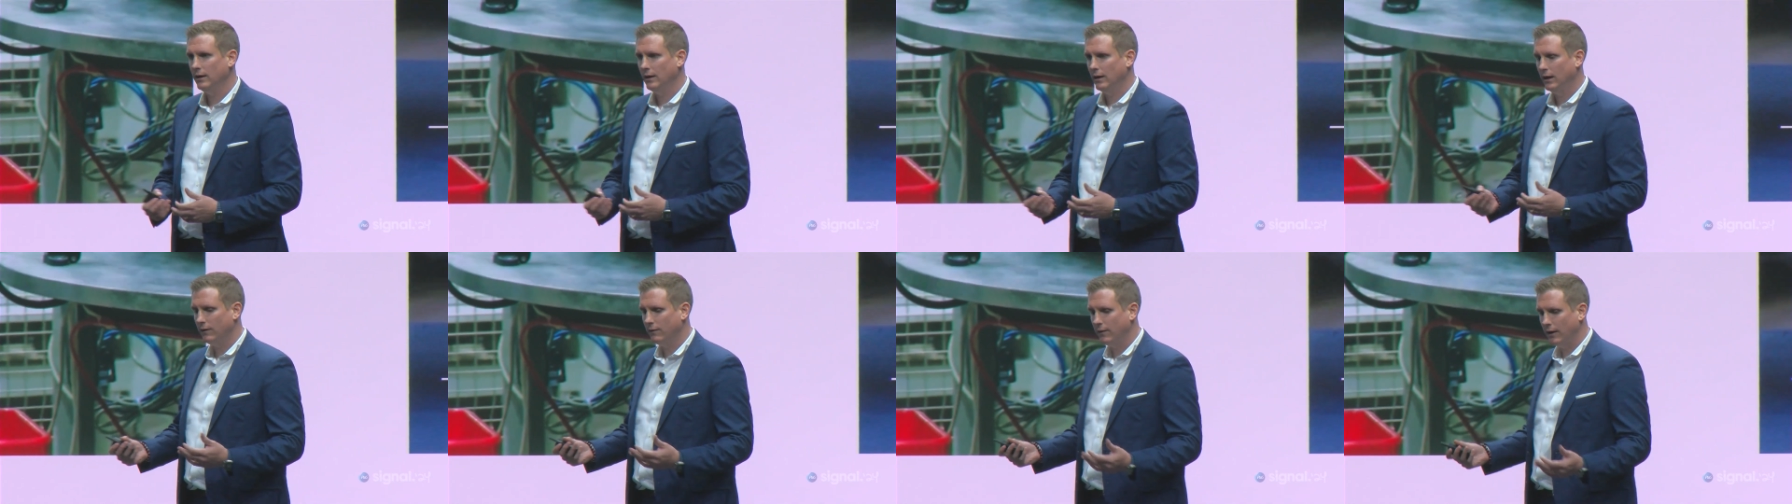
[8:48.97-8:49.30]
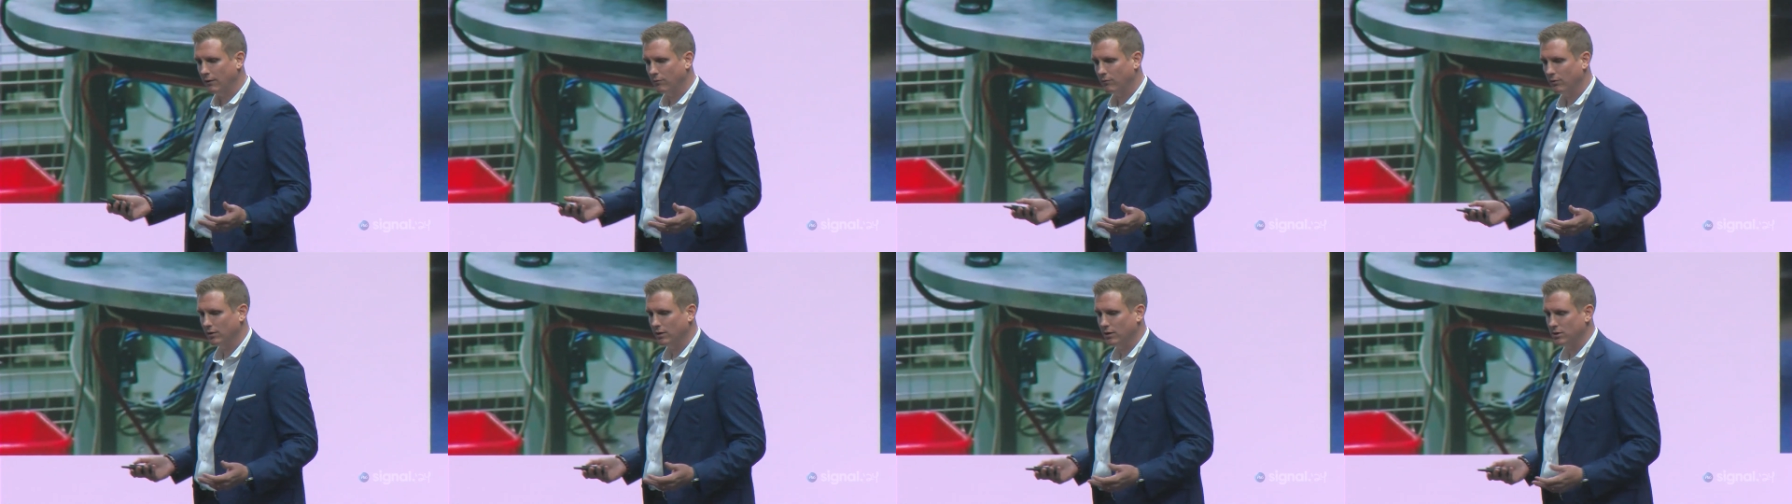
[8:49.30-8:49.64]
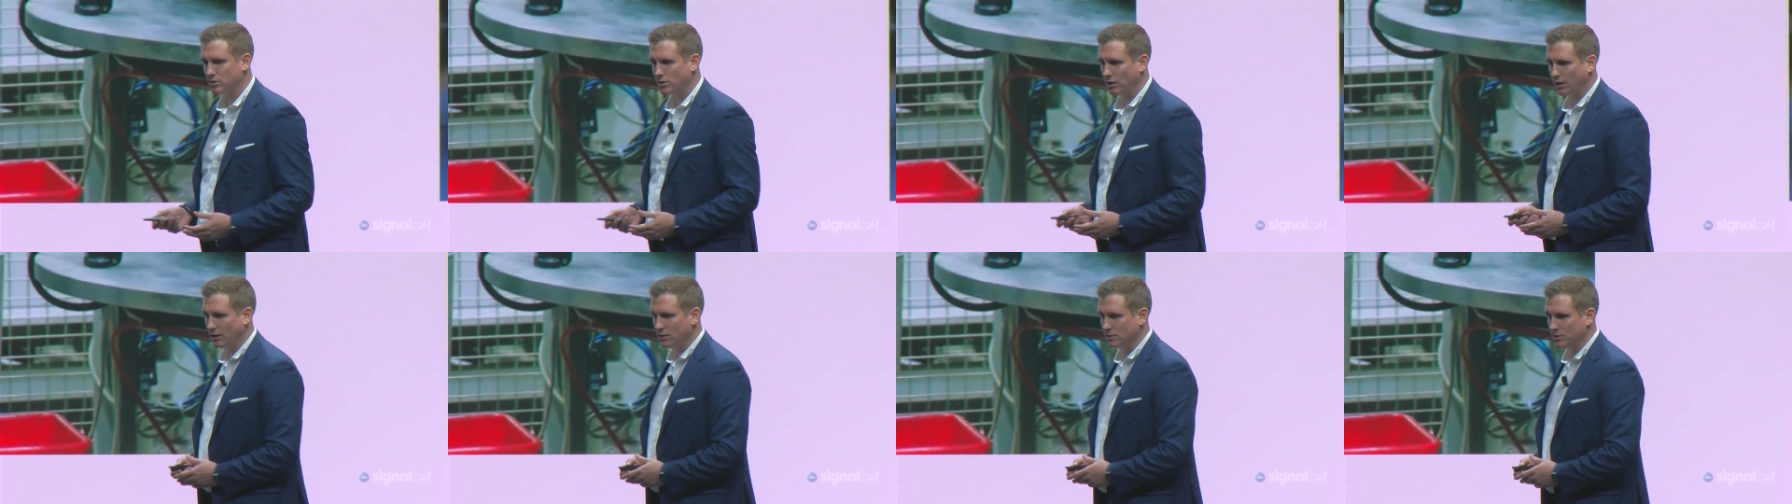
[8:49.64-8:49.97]
and that really
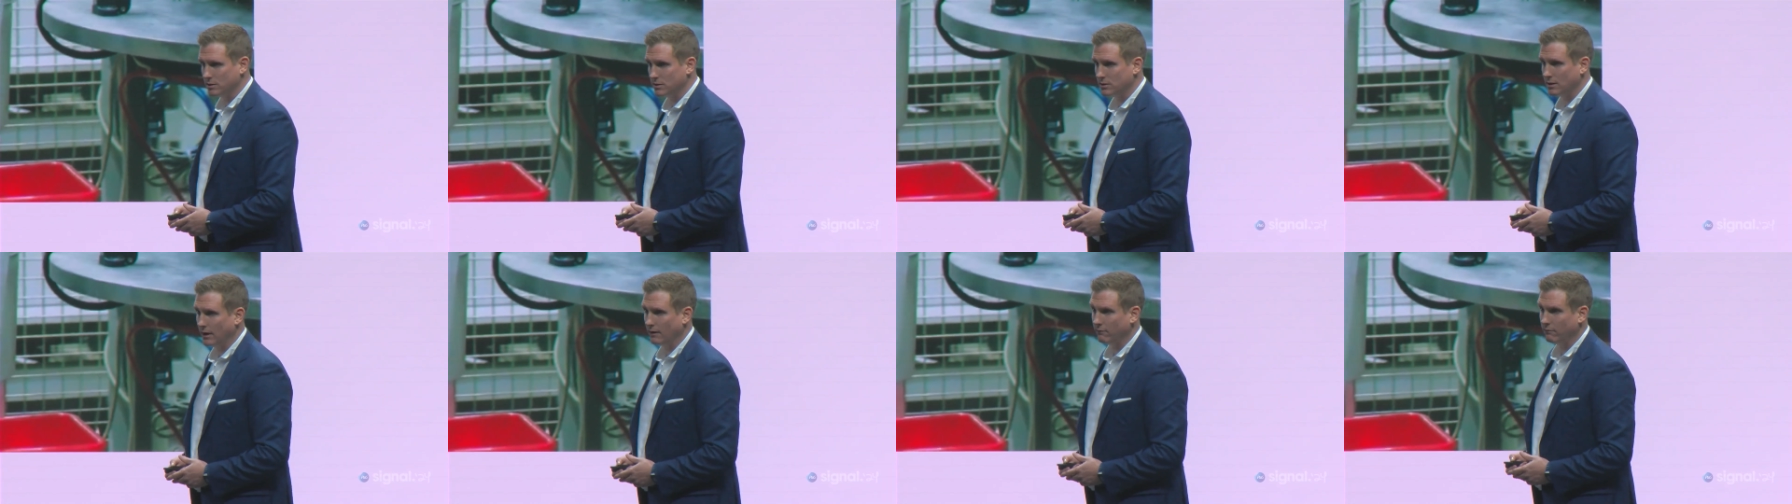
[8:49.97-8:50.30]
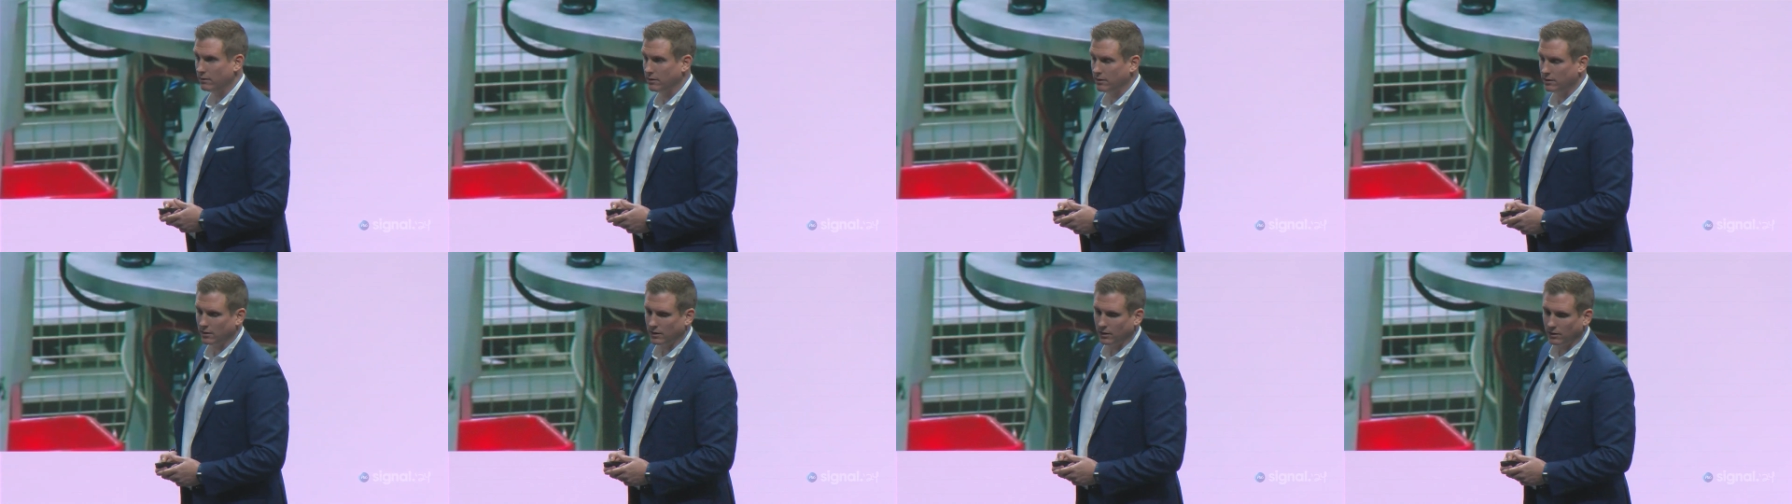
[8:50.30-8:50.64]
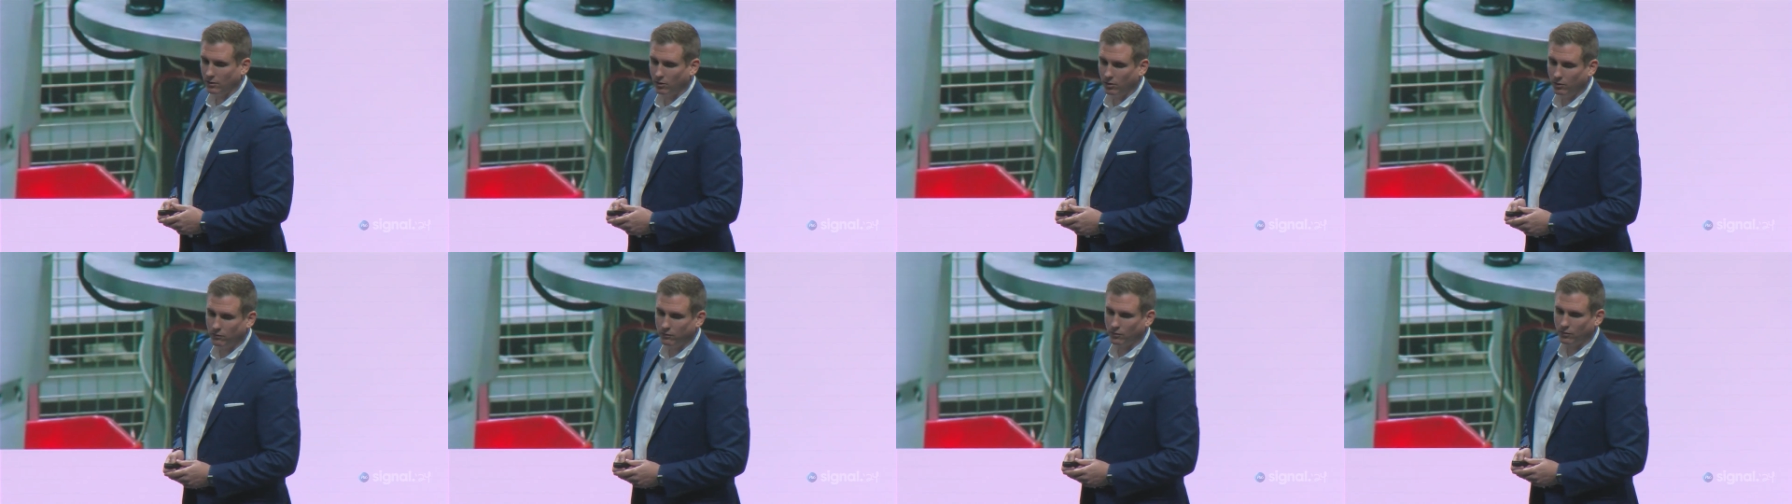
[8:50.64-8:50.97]
changes everything
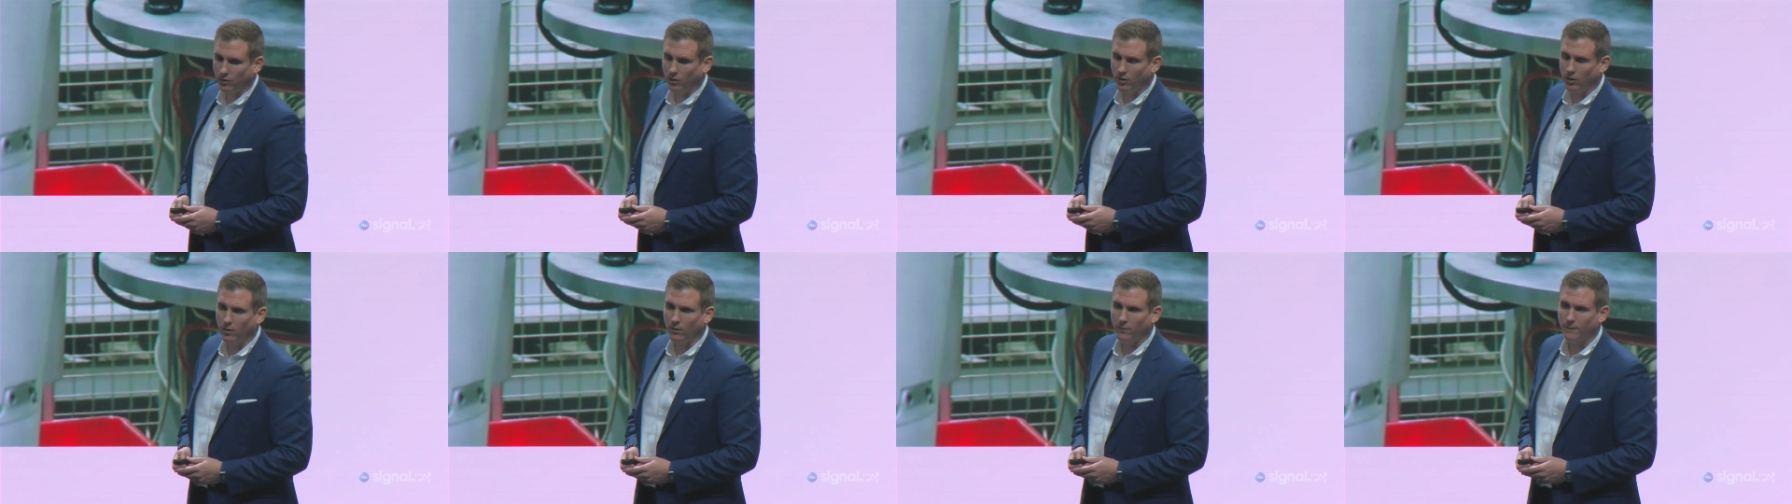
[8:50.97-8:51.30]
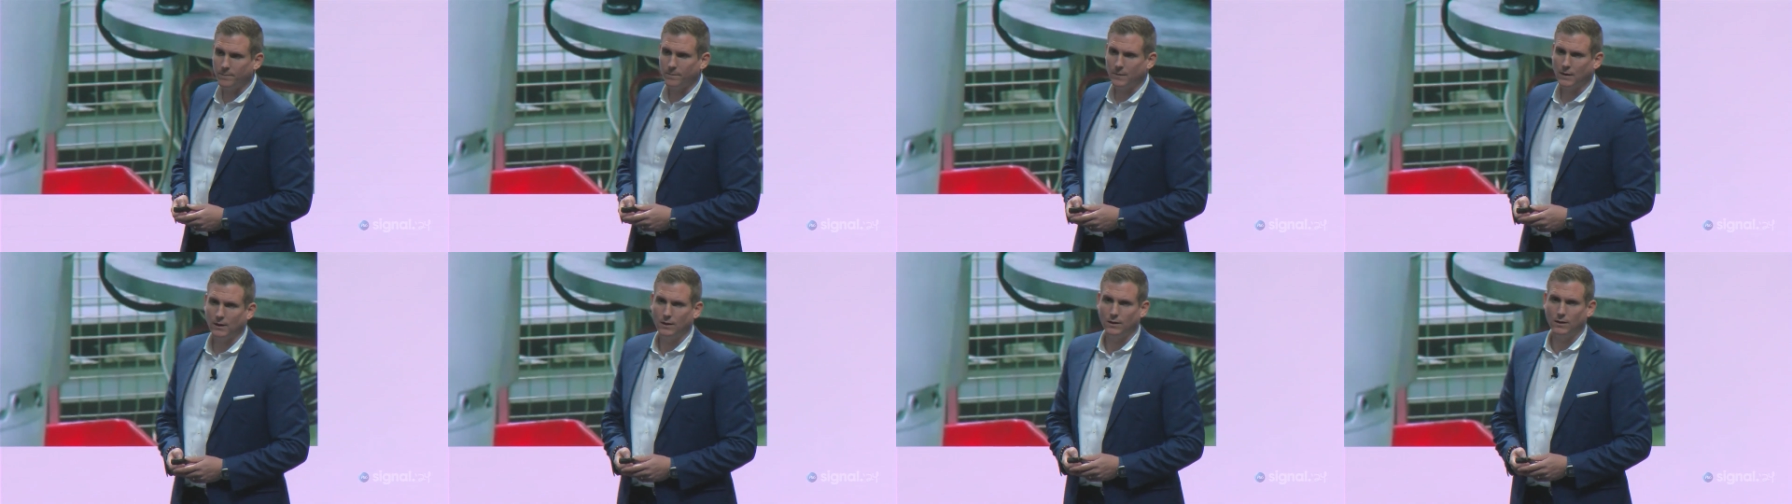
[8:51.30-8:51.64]
overall.